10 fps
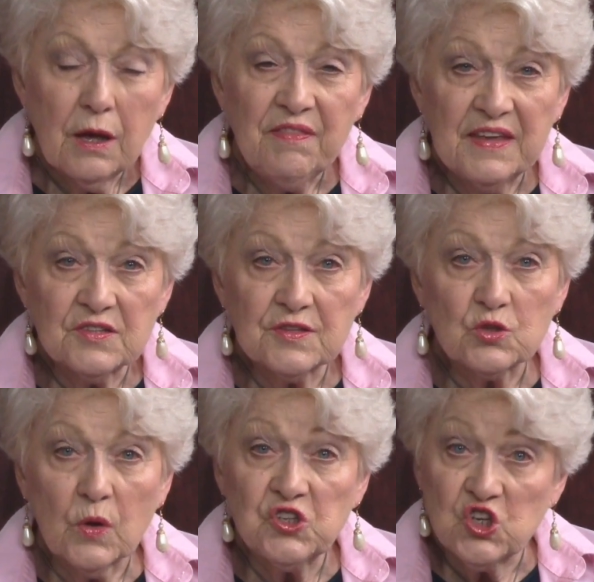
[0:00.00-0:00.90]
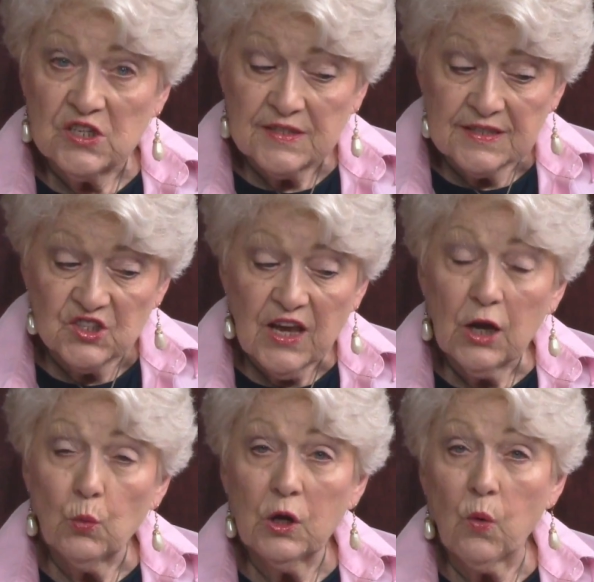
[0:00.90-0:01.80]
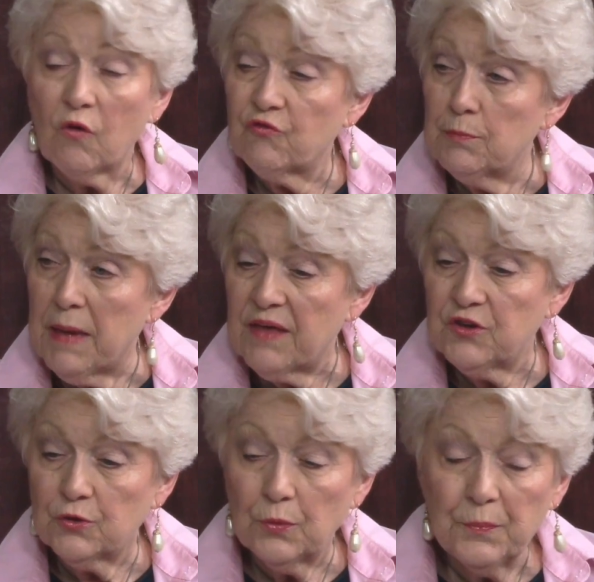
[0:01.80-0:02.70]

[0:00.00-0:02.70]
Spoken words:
This is what Jesus said. We quote from Matthew.